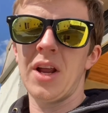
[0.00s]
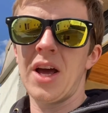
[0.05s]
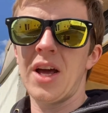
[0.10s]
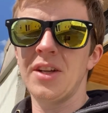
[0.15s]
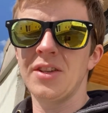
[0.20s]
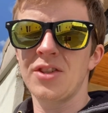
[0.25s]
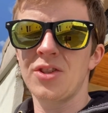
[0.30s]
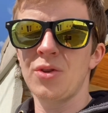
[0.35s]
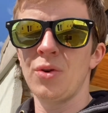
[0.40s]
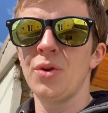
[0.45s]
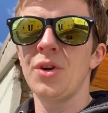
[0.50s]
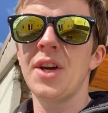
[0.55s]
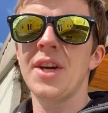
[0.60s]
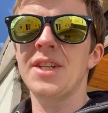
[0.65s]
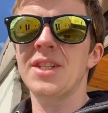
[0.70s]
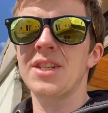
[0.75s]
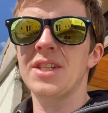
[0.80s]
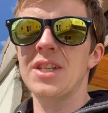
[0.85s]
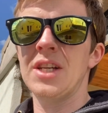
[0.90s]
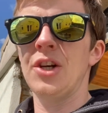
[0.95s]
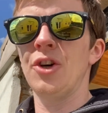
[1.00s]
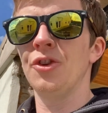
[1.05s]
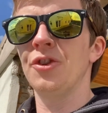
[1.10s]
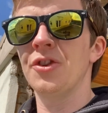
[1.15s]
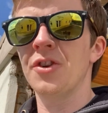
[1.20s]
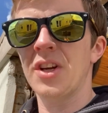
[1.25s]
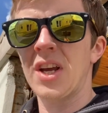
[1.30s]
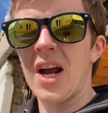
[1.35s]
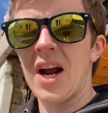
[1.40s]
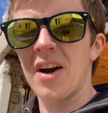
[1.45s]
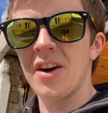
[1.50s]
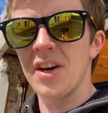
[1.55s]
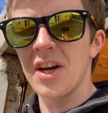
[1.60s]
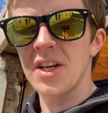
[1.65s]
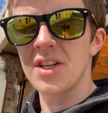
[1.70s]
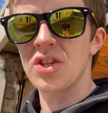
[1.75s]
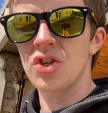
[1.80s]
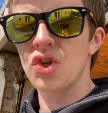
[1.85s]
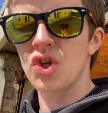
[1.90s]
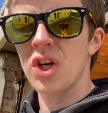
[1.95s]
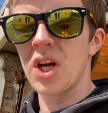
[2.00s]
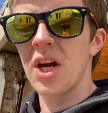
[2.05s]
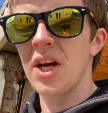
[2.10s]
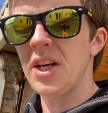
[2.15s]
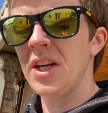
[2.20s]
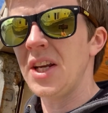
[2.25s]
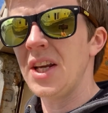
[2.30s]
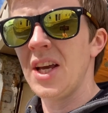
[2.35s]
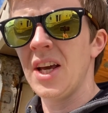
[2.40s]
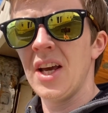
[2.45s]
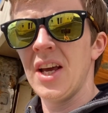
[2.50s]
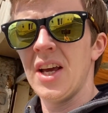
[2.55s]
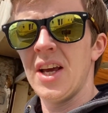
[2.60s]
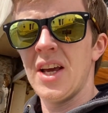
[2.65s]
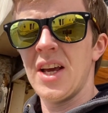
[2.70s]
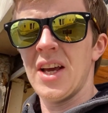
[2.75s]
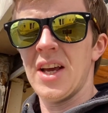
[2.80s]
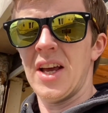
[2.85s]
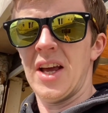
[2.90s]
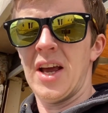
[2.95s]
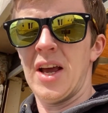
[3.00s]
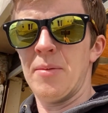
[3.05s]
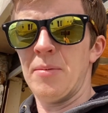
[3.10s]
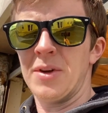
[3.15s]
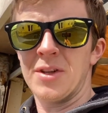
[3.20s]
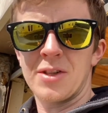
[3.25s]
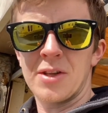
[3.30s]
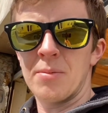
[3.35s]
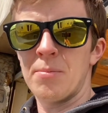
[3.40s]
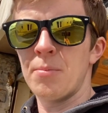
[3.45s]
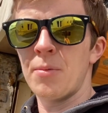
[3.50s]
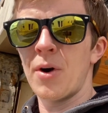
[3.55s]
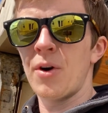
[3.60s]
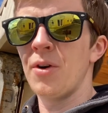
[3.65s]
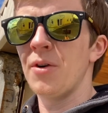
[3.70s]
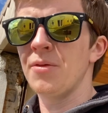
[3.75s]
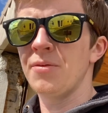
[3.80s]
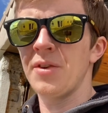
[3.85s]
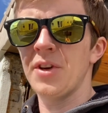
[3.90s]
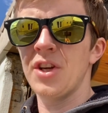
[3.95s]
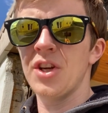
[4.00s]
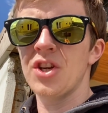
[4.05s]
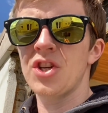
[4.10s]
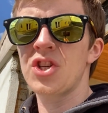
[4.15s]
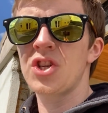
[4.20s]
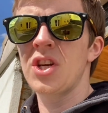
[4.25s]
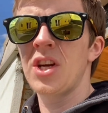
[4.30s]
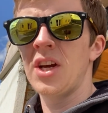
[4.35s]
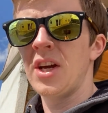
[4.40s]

and so nice to see under the car, nice and shiny. Um, it's a mirror finish.